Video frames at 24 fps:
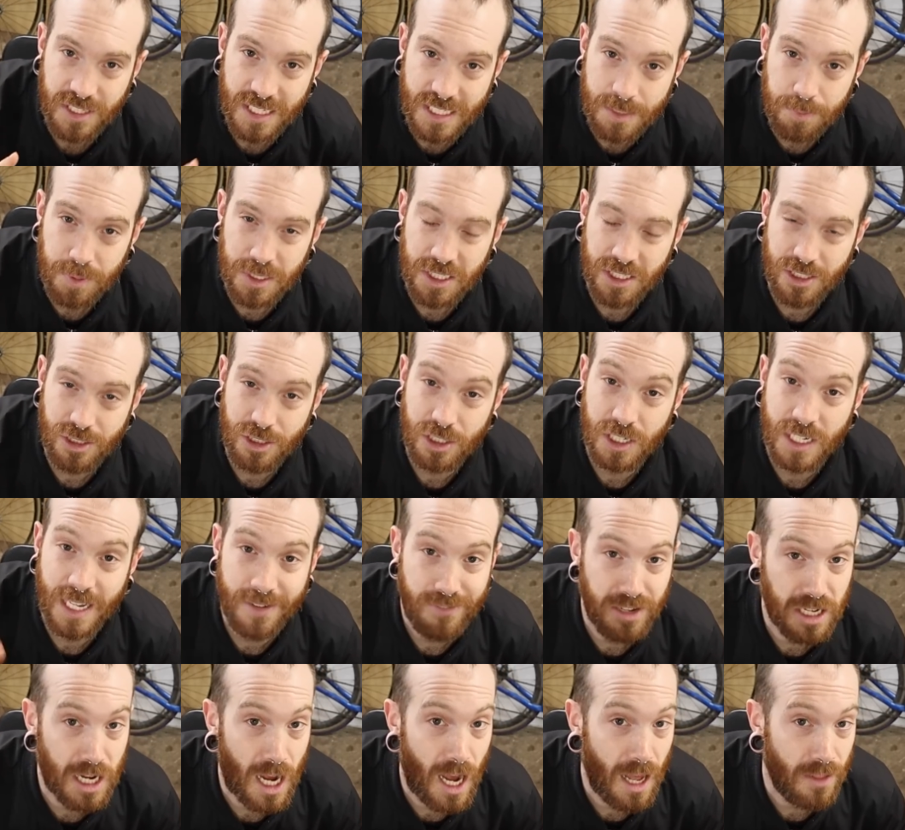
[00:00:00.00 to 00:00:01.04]
in this position,
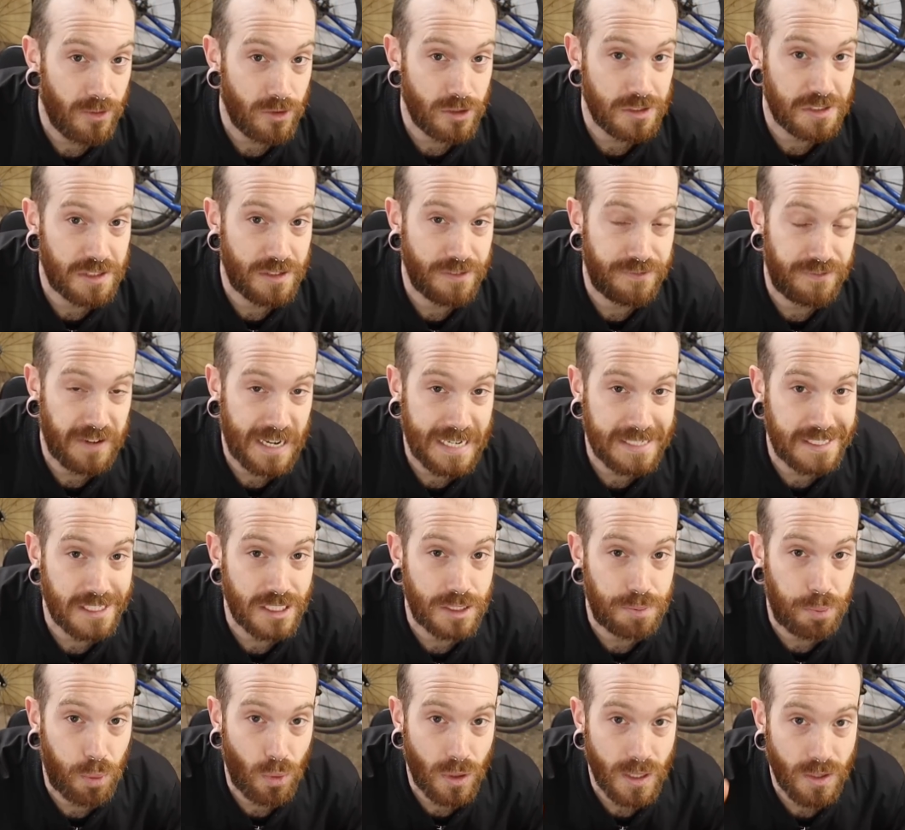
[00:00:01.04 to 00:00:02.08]
giving others the
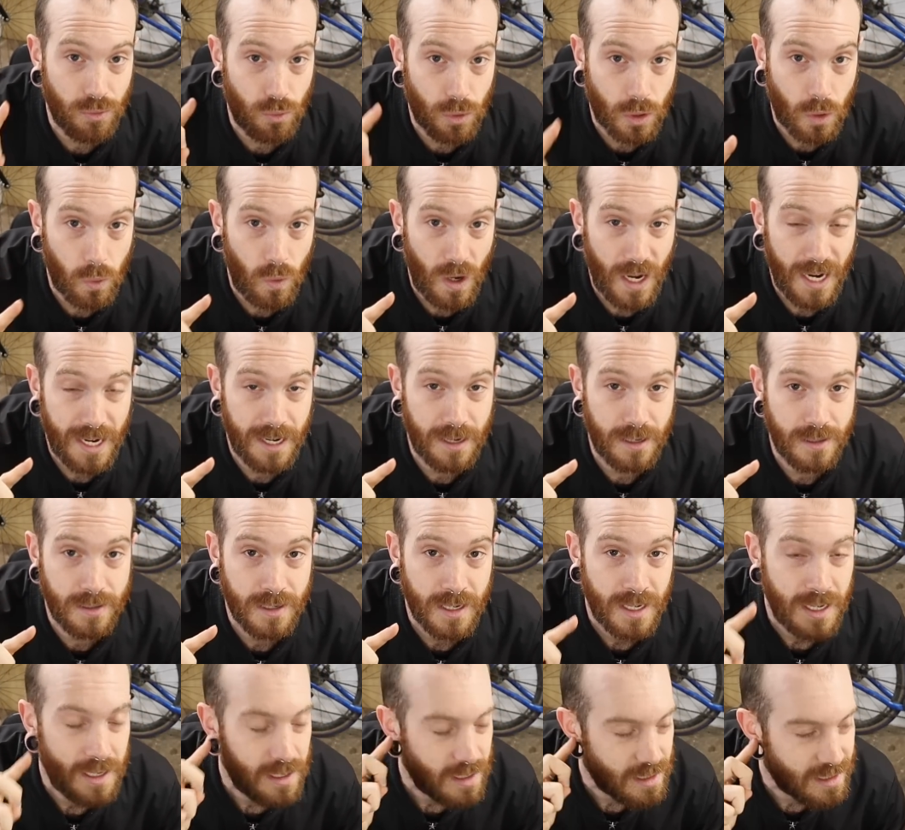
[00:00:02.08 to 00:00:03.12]
vantage point required,
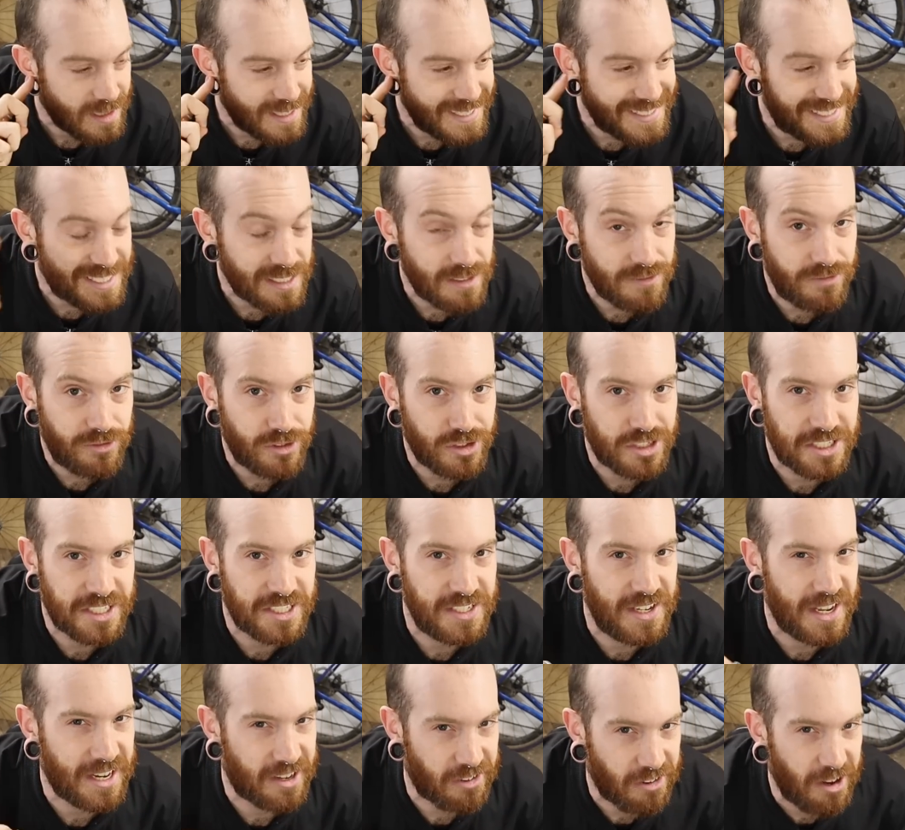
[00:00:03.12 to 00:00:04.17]
listen for
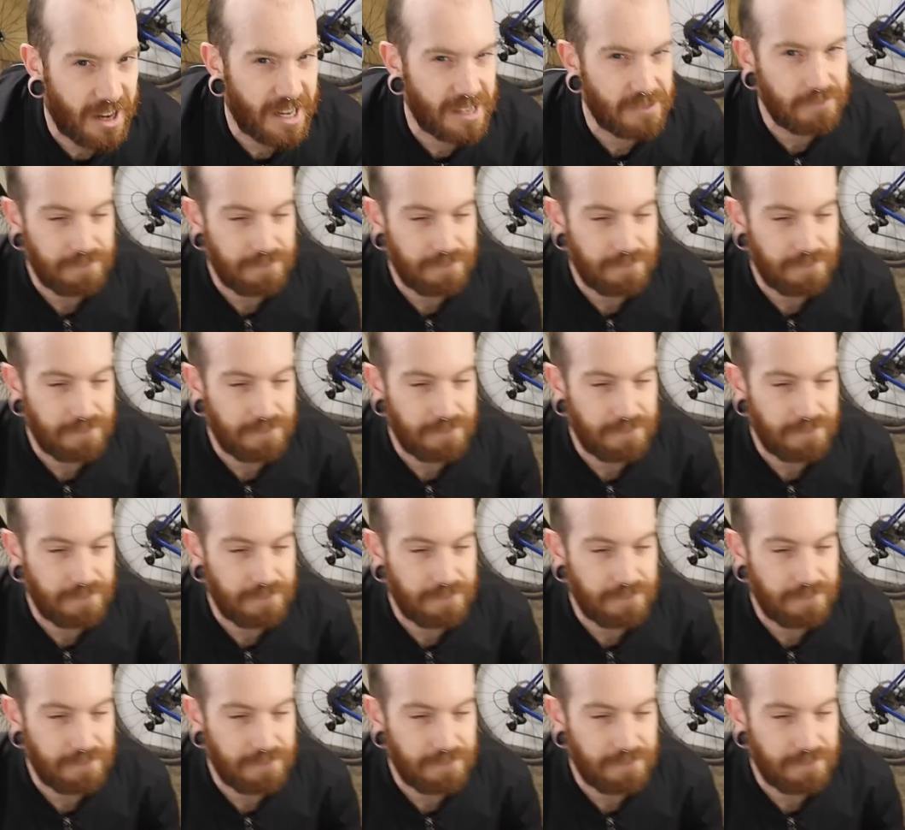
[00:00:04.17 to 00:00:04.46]
snickering.